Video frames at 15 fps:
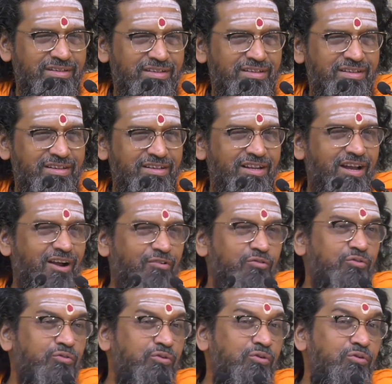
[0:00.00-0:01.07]
And how
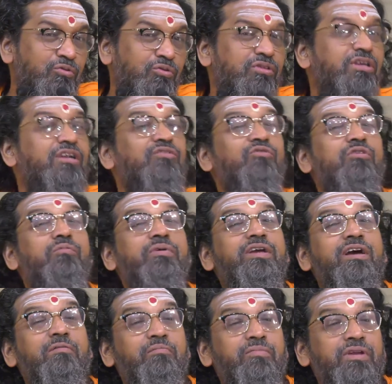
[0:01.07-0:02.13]
do you know that you will be
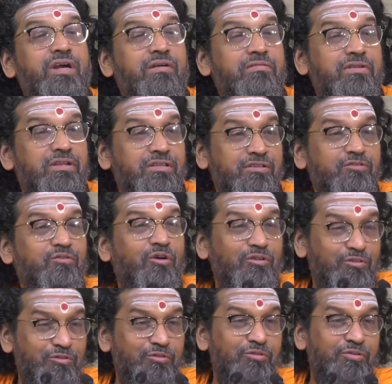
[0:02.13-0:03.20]
happy after this
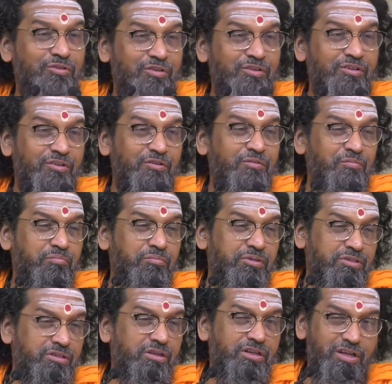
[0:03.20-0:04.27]
also?
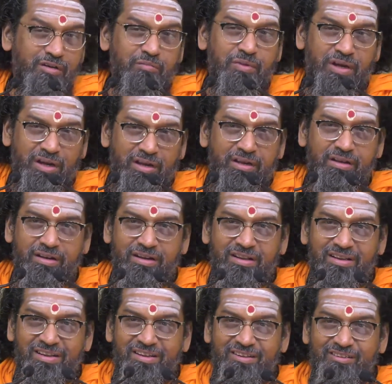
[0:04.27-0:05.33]
Mr. Young Man,
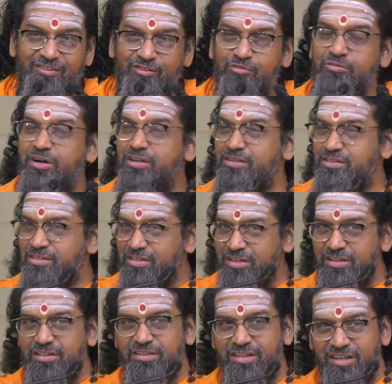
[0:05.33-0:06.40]
you are
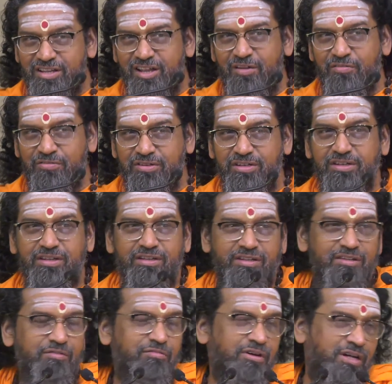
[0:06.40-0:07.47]
saying that after
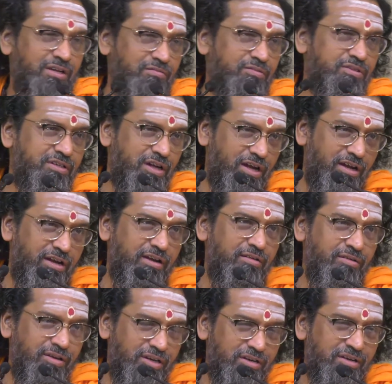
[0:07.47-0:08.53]
getting wife, child,
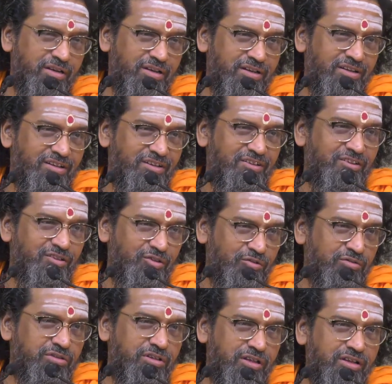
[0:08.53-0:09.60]
do
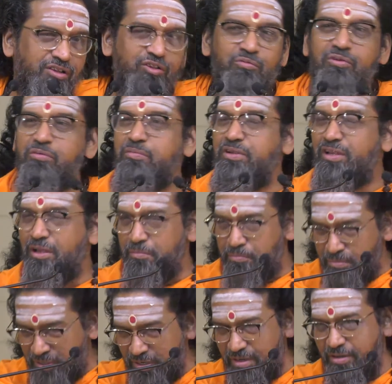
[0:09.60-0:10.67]
you think you will be
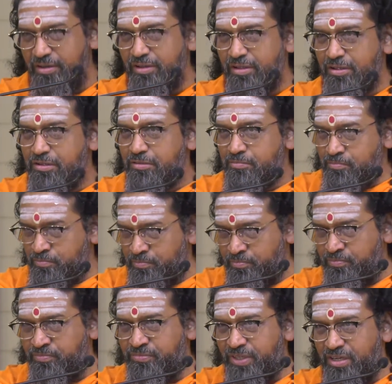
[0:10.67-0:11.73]
happy?
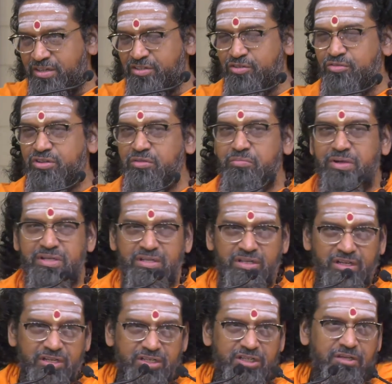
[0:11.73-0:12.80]
That is your
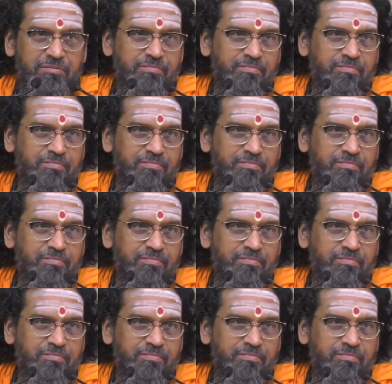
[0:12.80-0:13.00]
imagination.